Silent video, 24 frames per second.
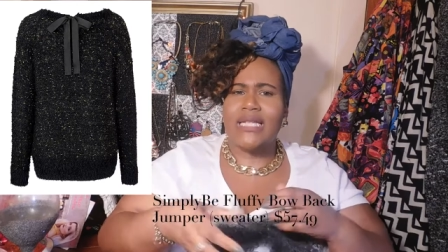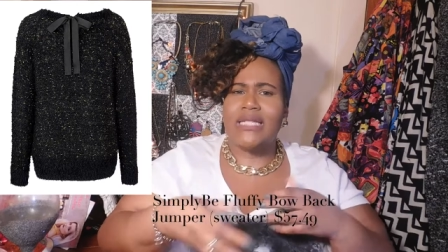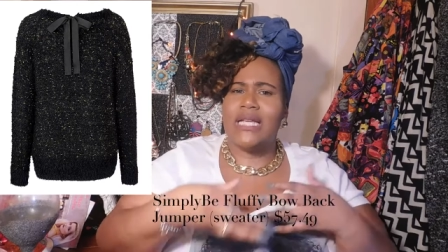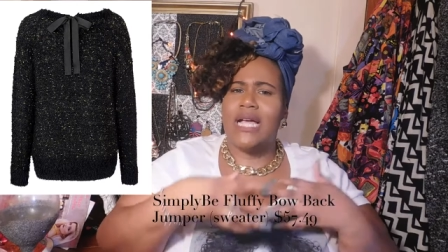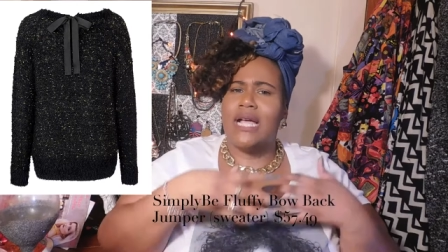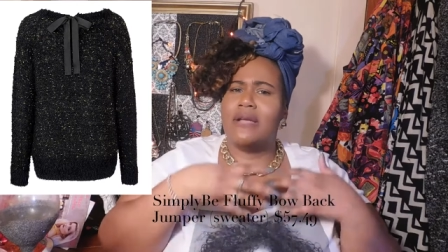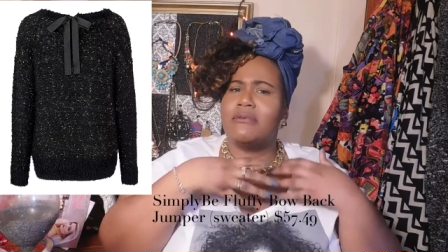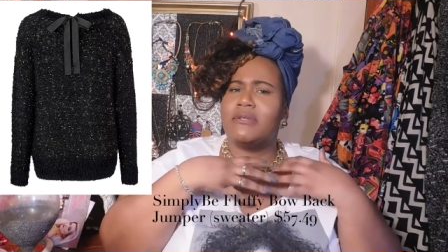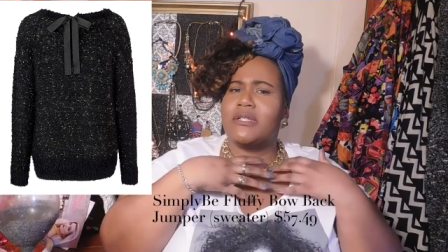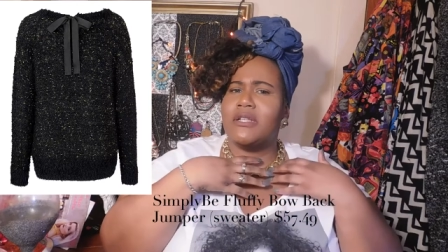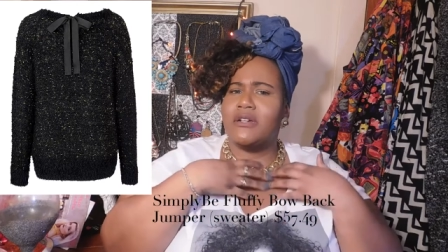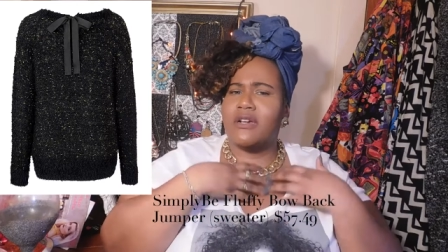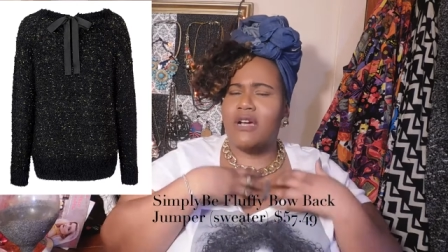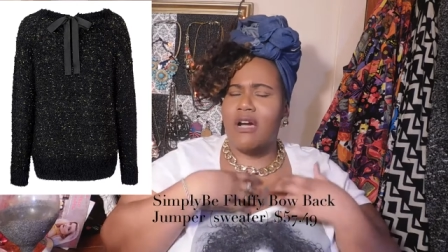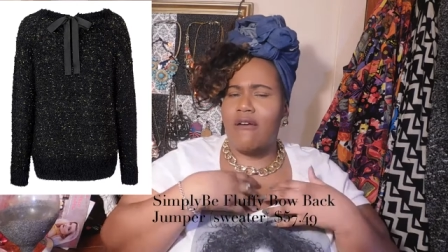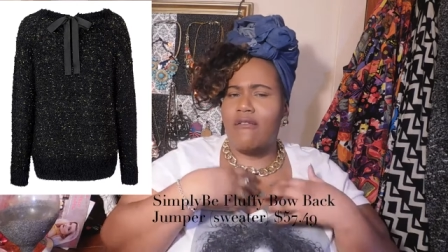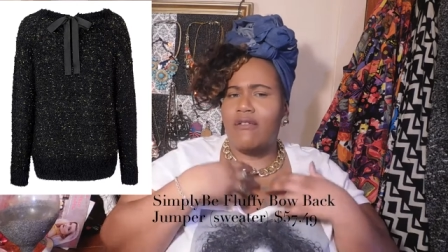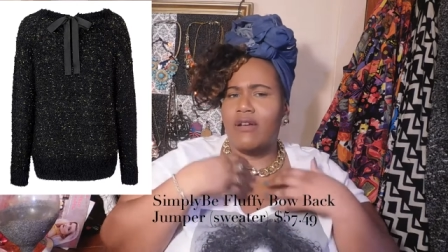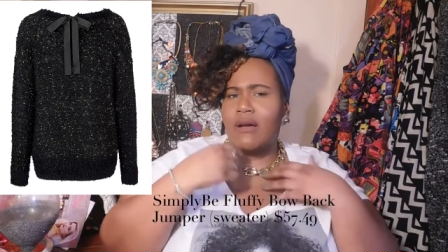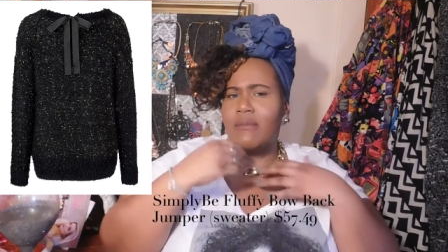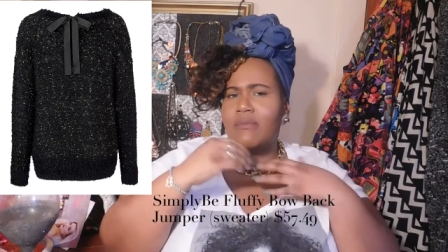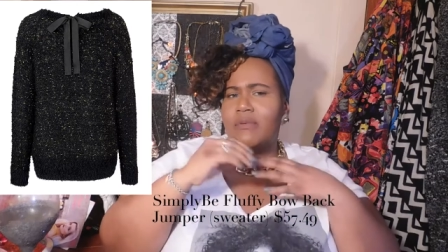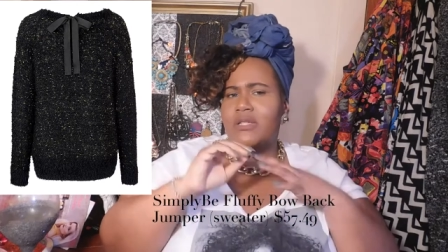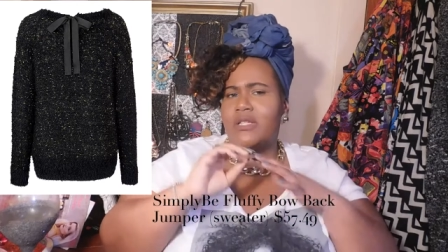time you're still covered
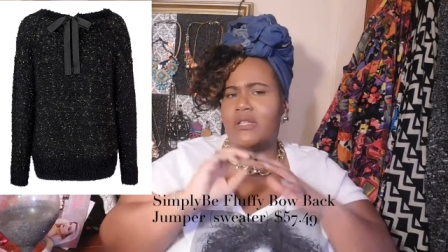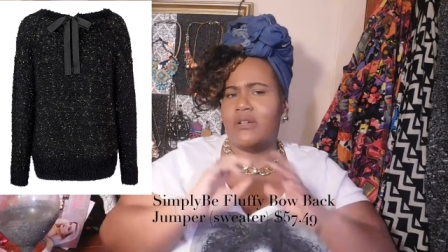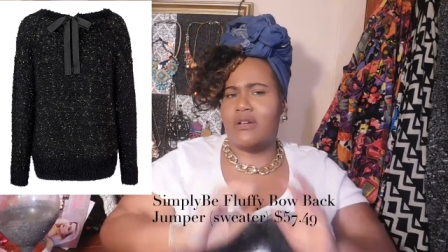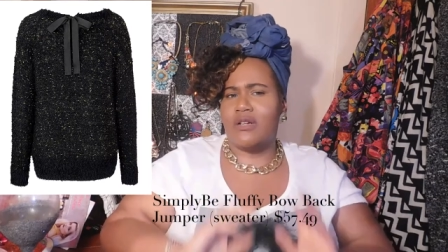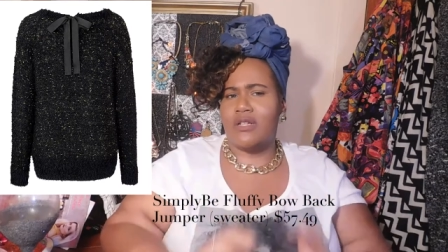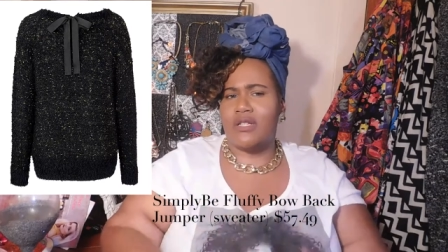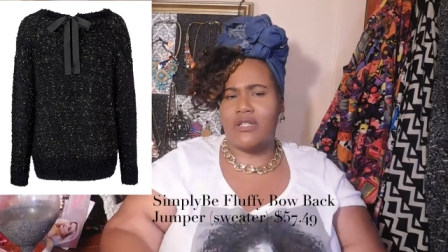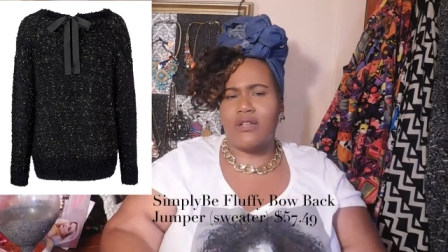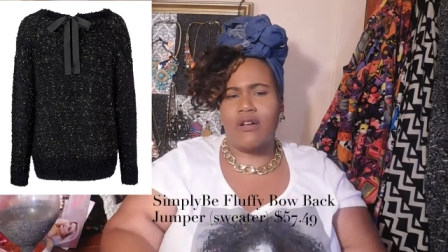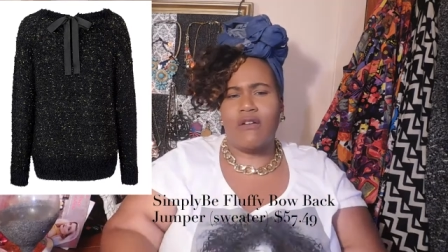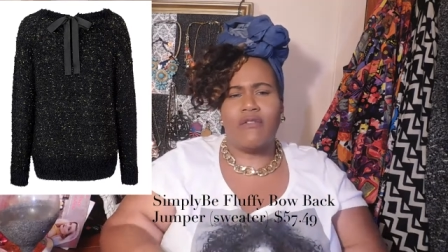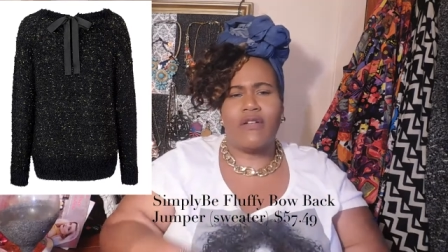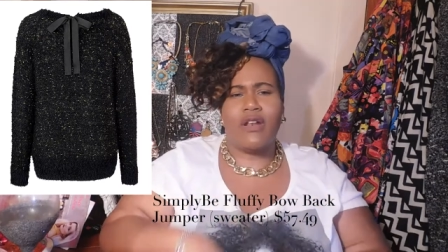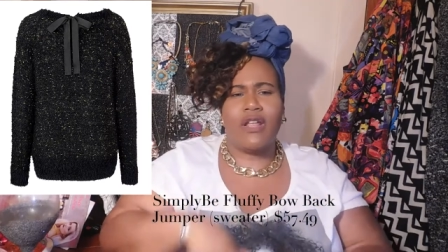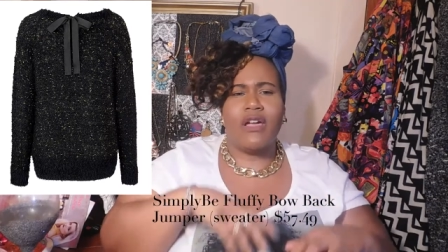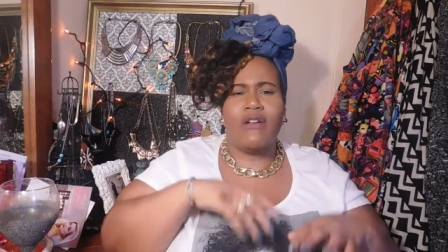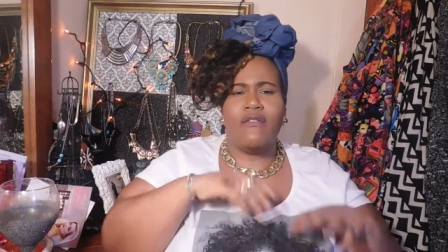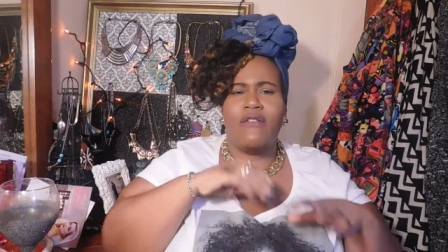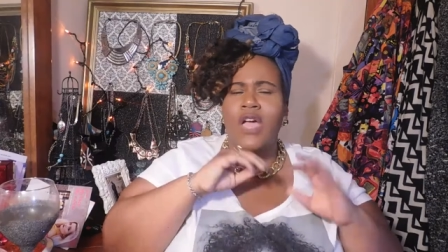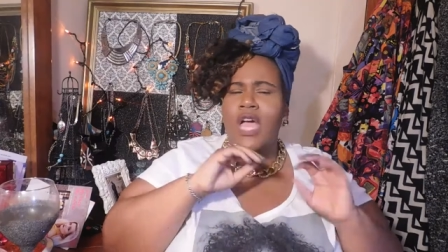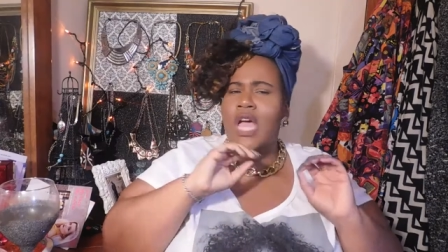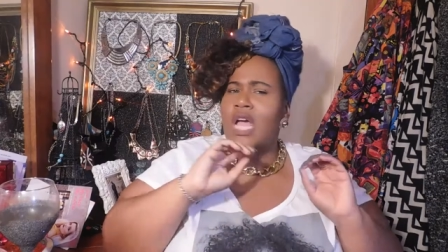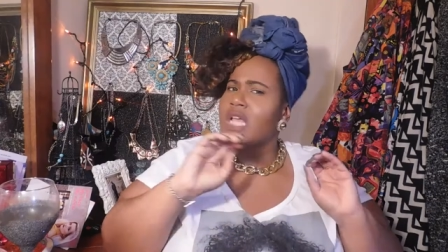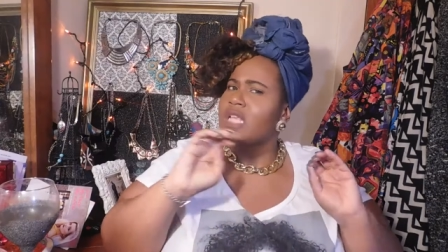up you're still
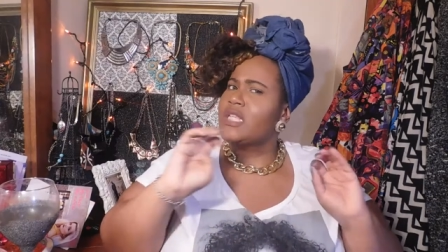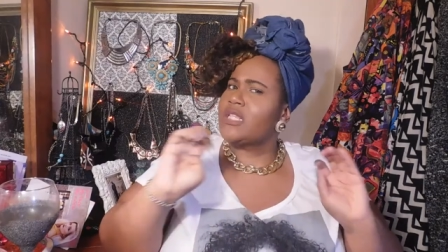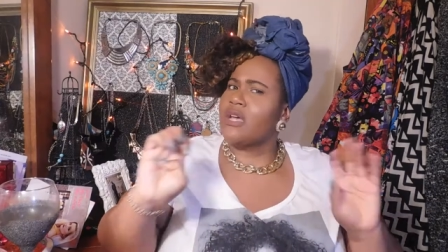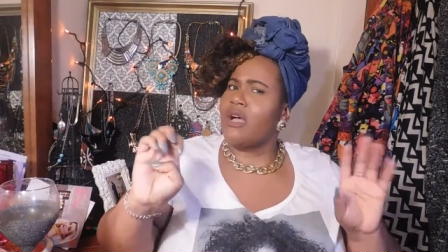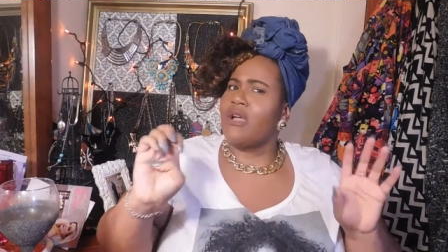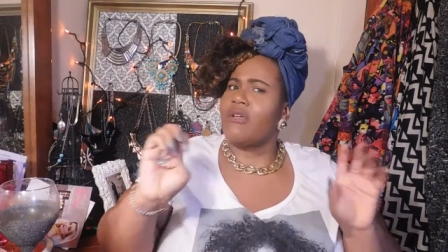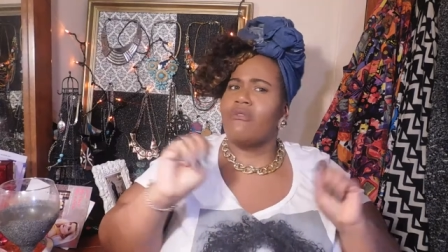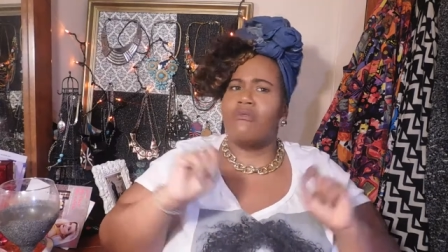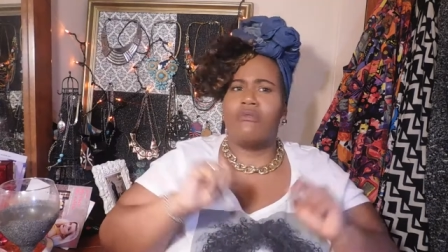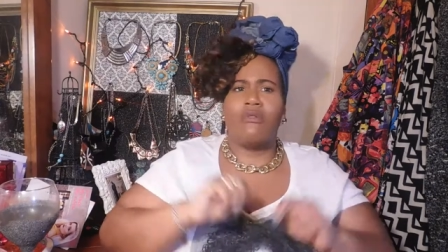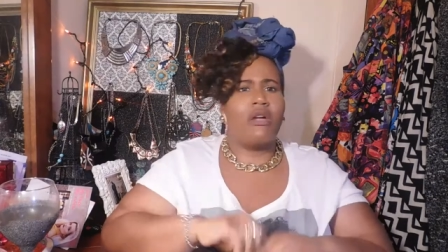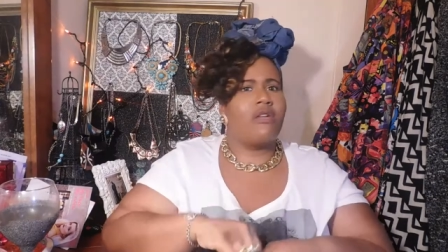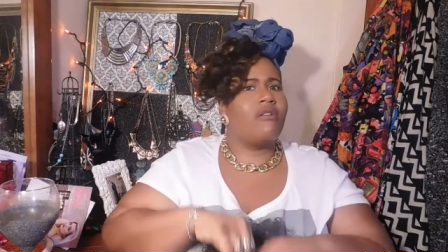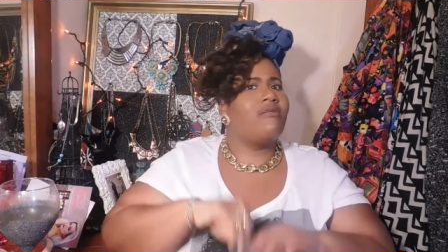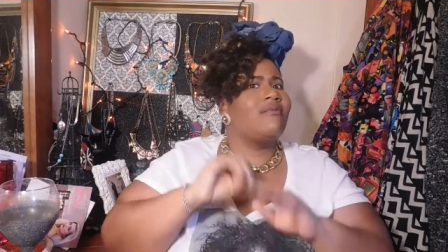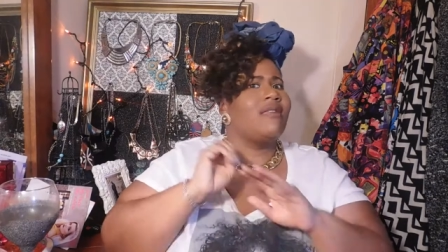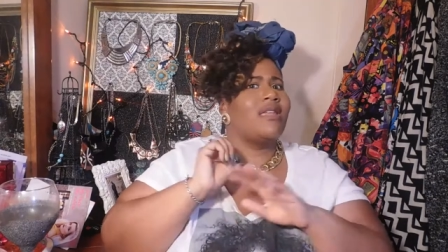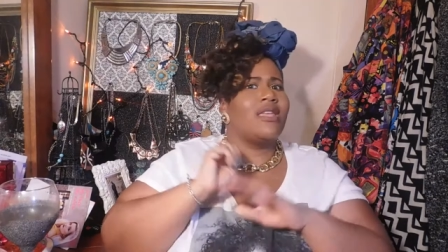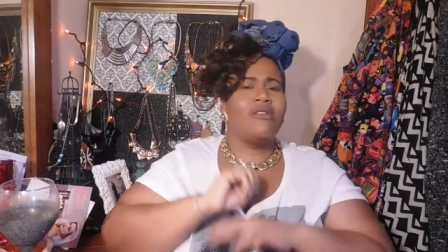conservative so you know you,